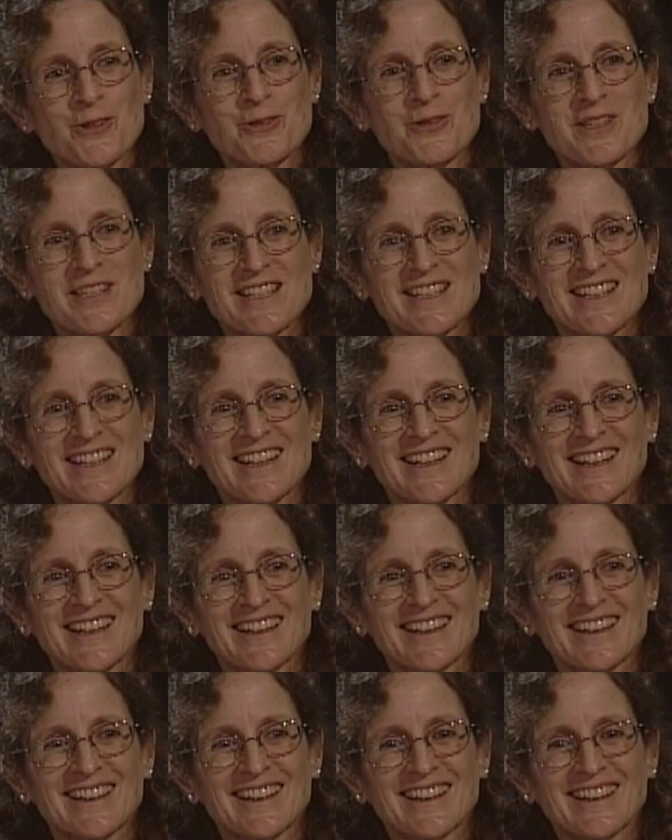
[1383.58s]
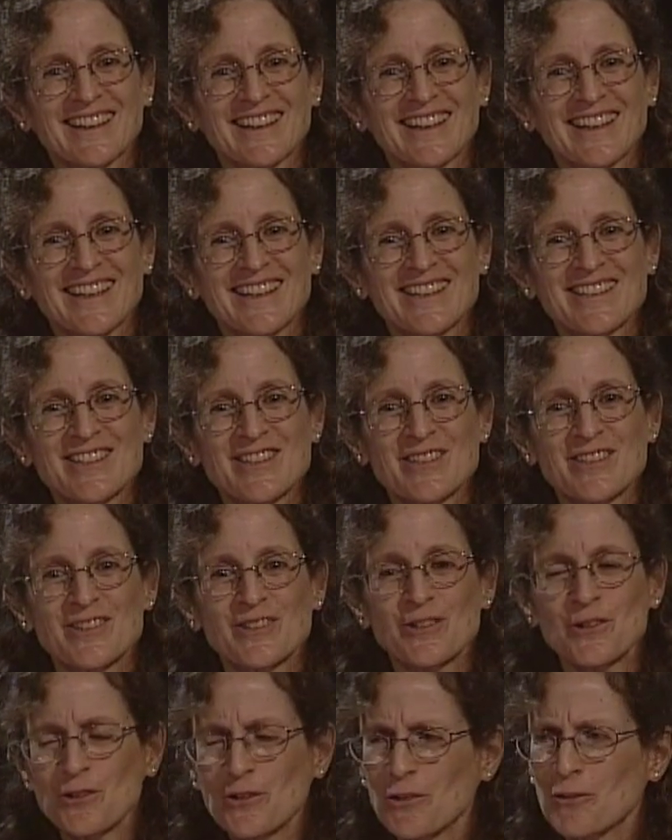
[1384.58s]
seeing is
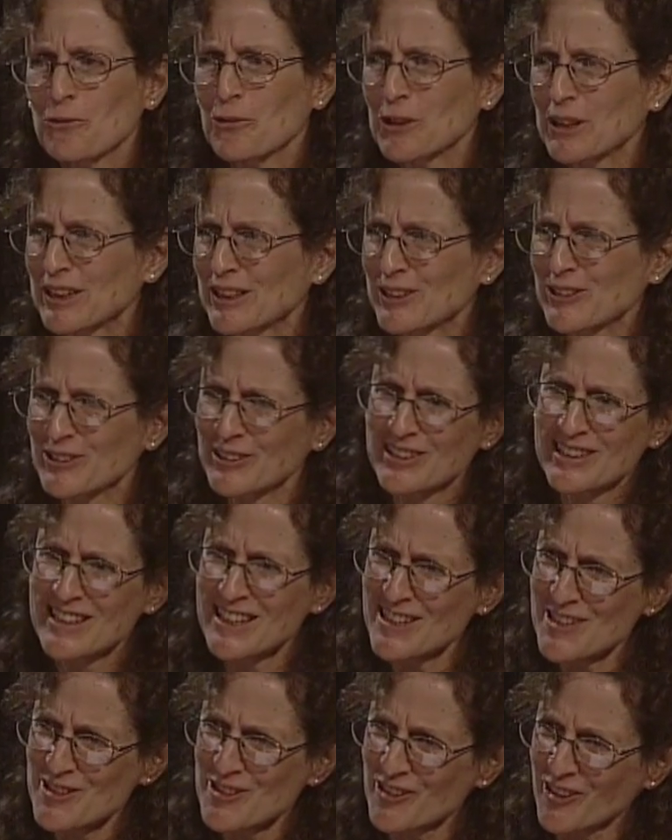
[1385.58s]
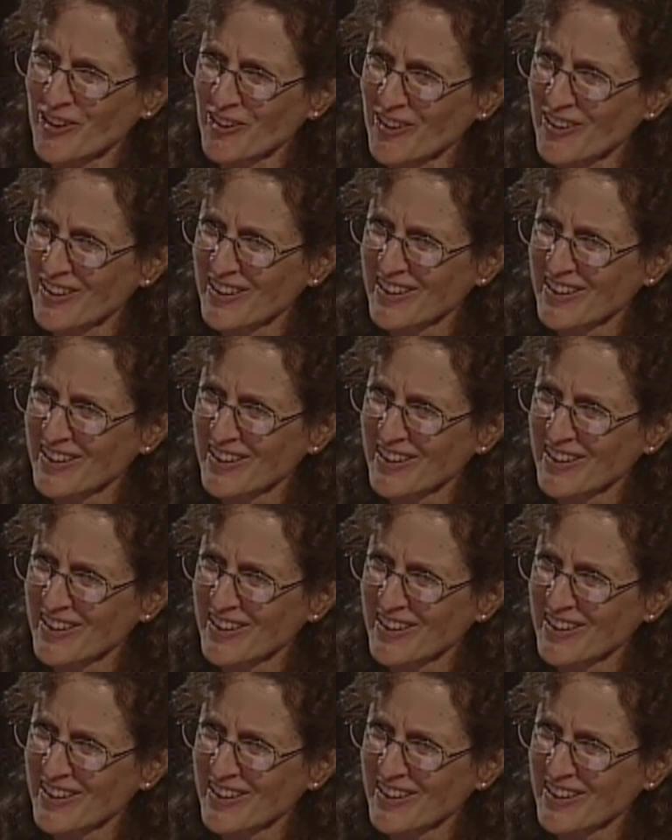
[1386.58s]
you're a really good teacher.